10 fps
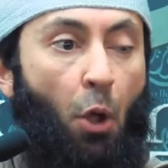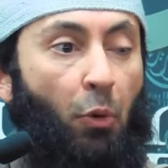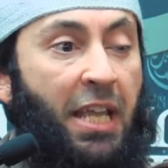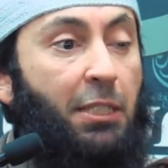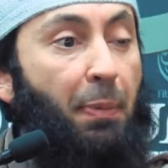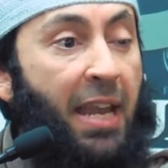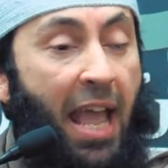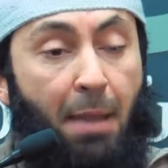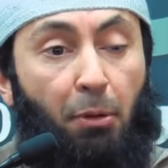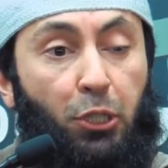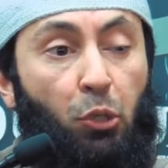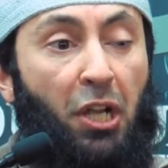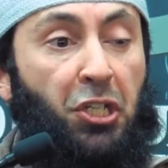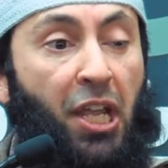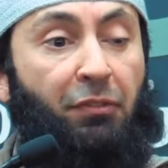When he's been able to
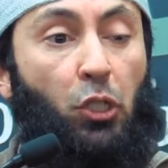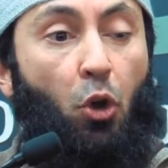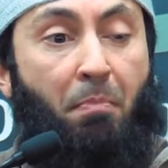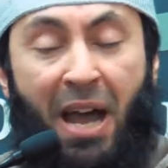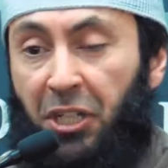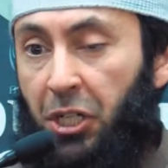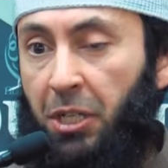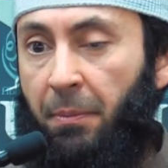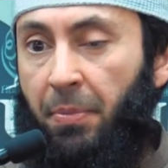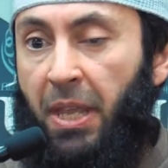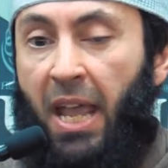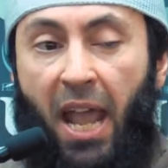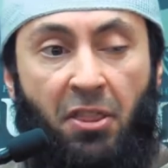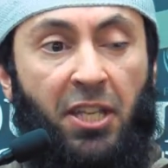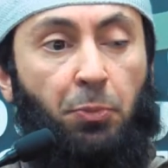achieve so much
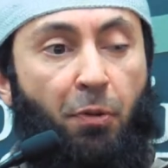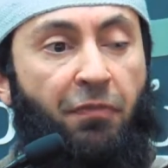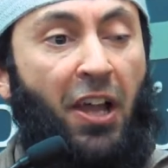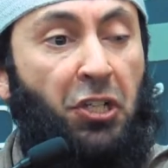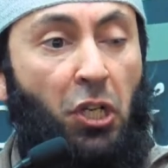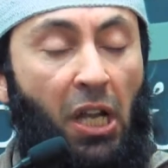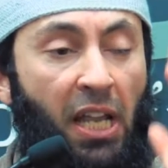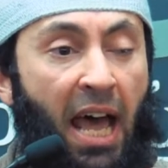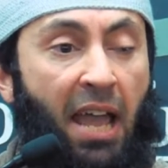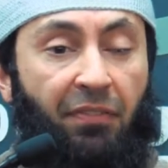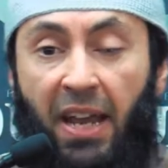in his professional life